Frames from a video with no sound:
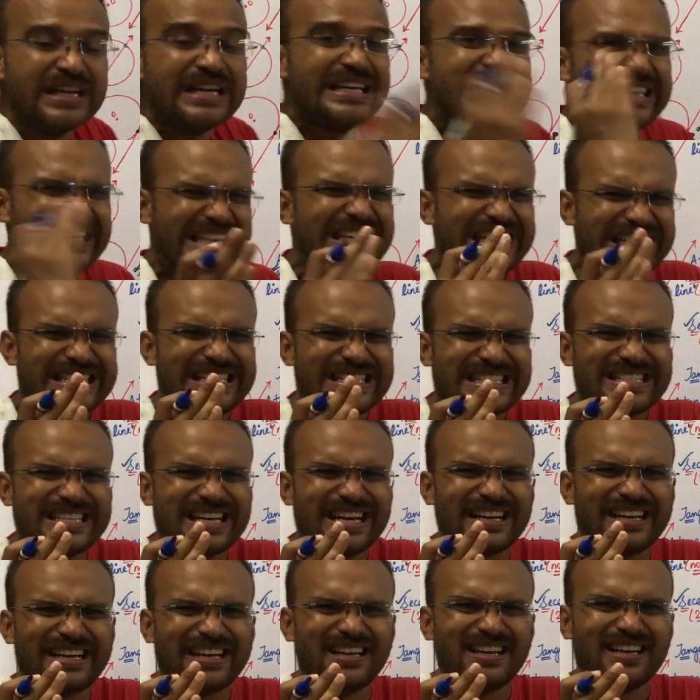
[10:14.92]
each
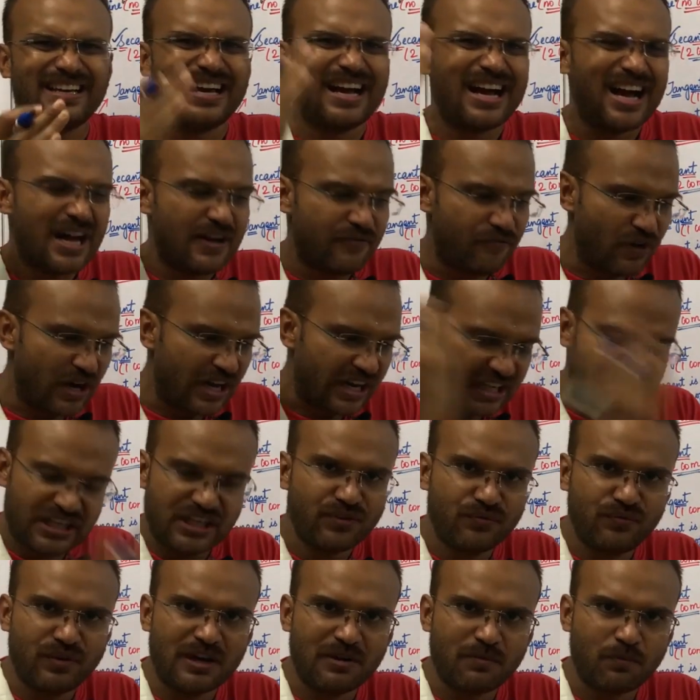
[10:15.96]
circle, for a
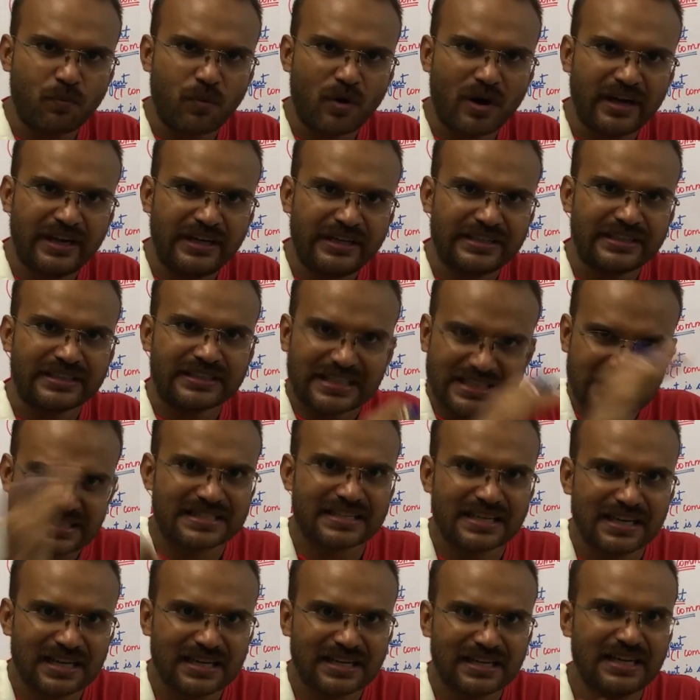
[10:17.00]
given point, the
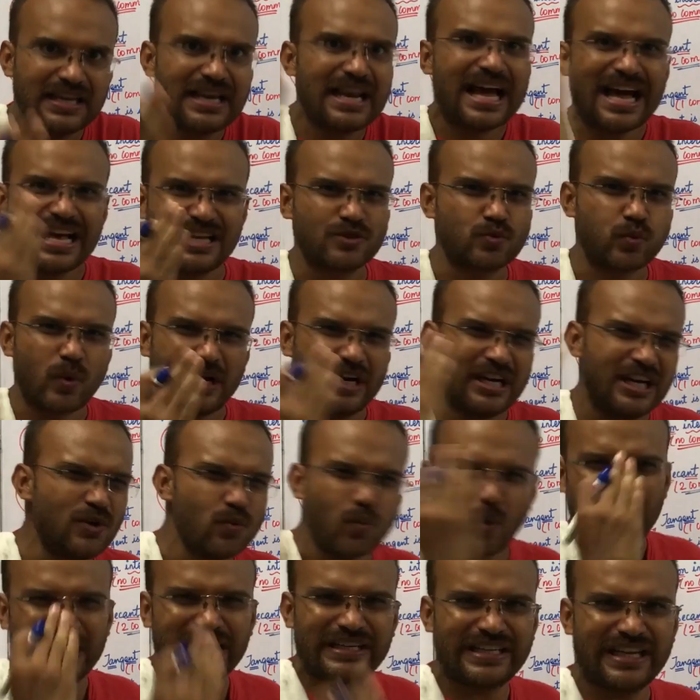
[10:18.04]
circle has only
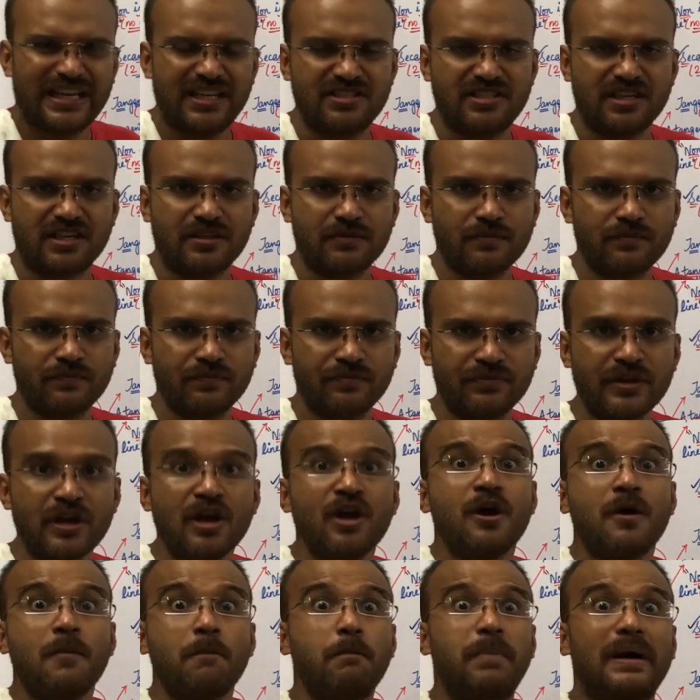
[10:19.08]
one tangent.
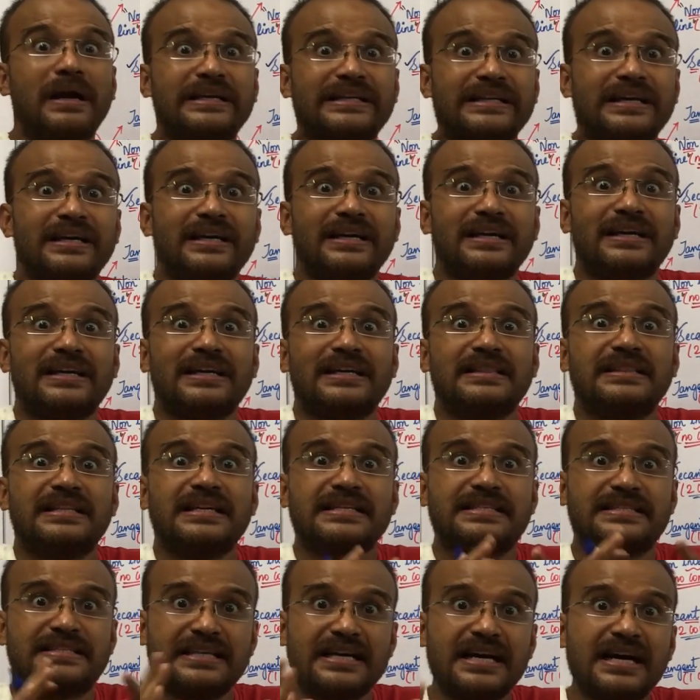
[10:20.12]
But the
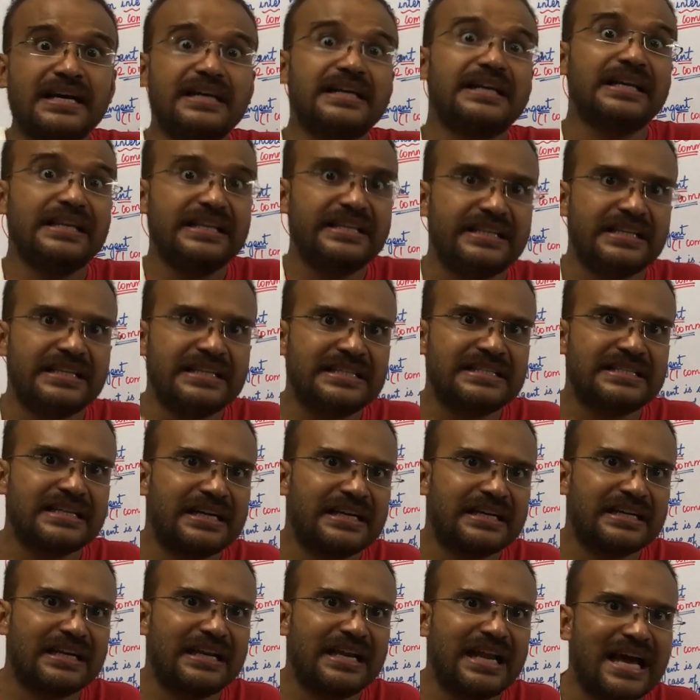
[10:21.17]
circle in
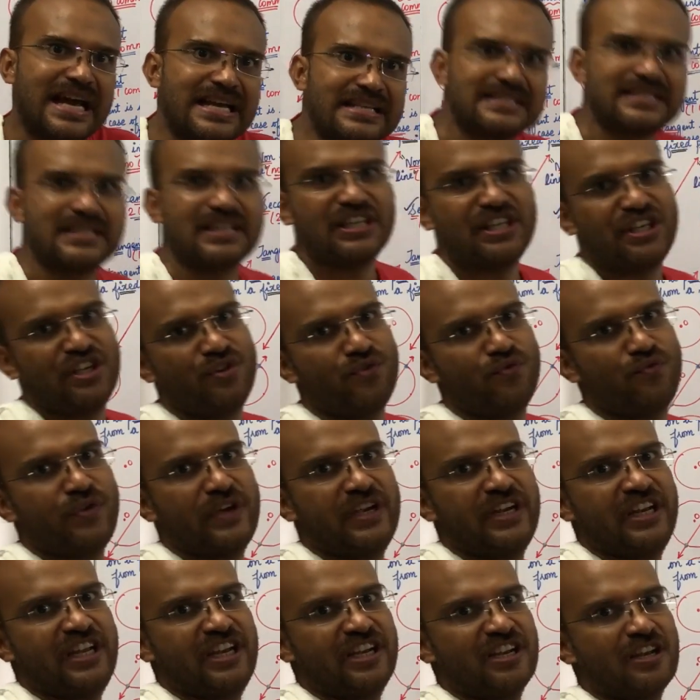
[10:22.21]
general has
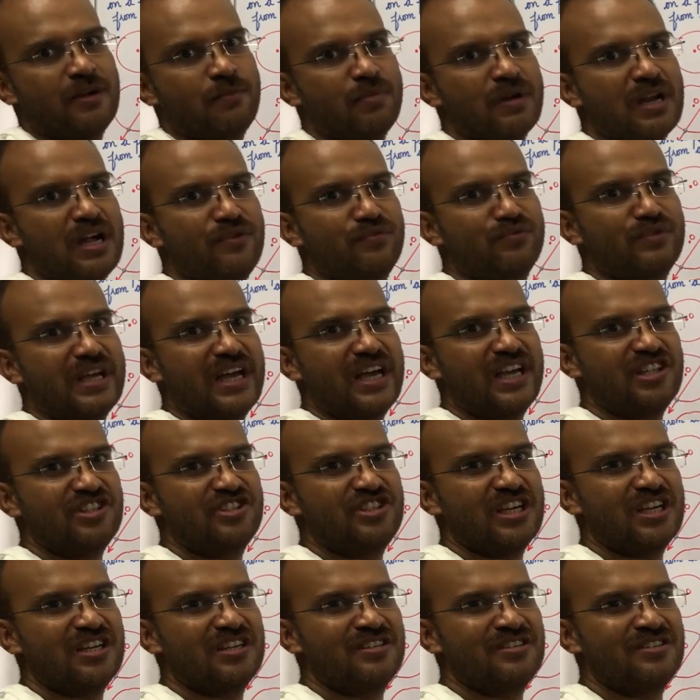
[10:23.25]
infinite number of
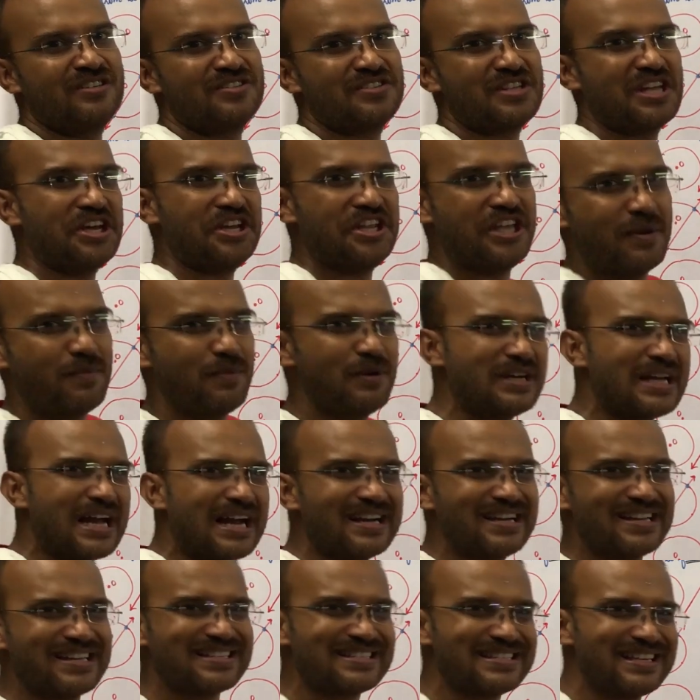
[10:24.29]
tangents. Are you able to
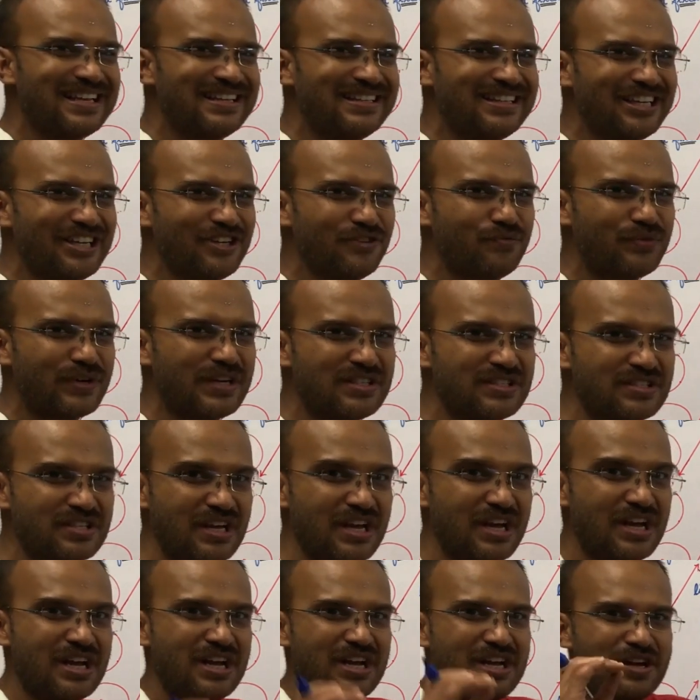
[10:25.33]
understand the difference?
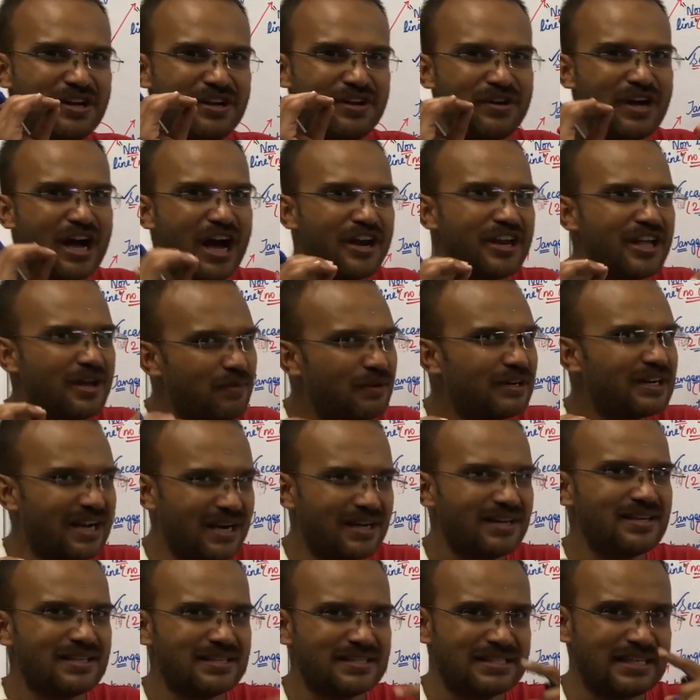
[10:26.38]
Are you able to
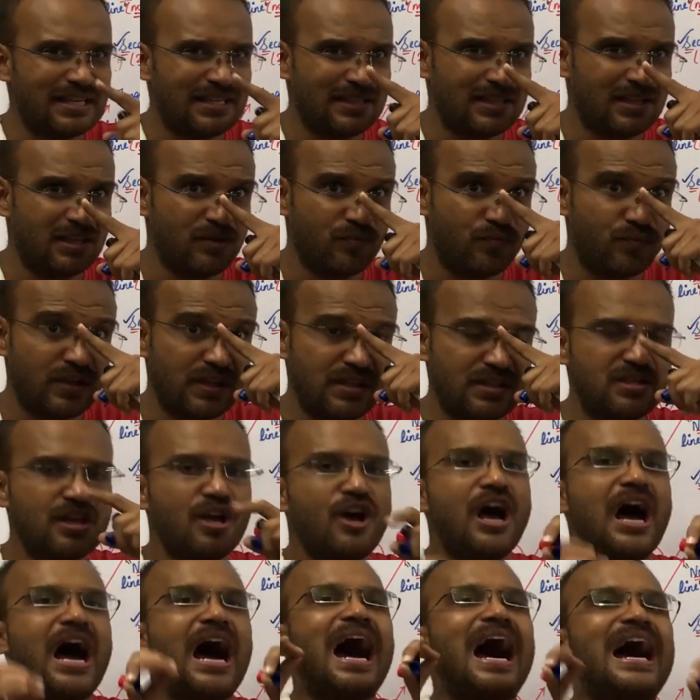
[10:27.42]
understand the difference?
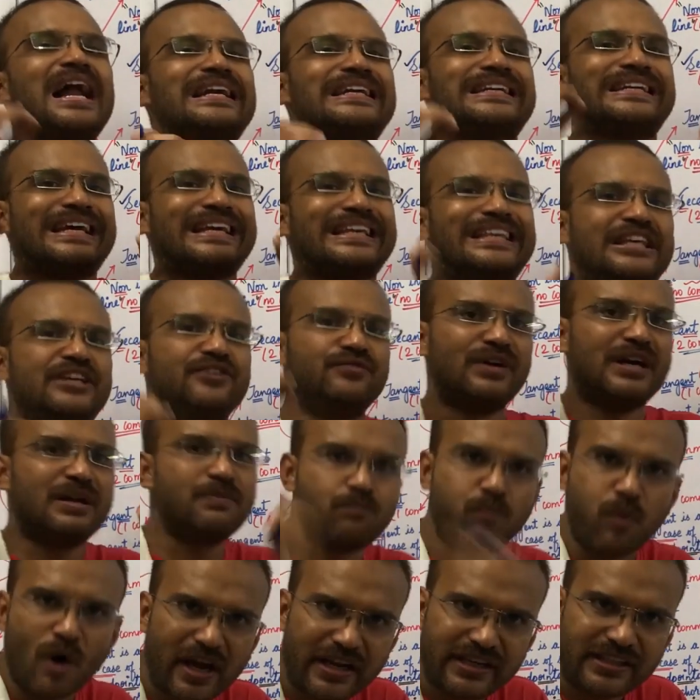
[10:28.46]
At a given
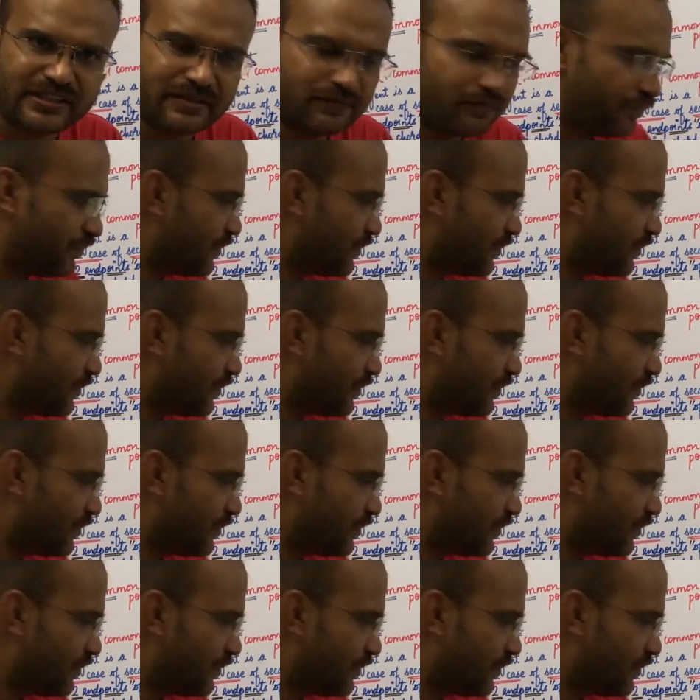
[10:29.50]
point,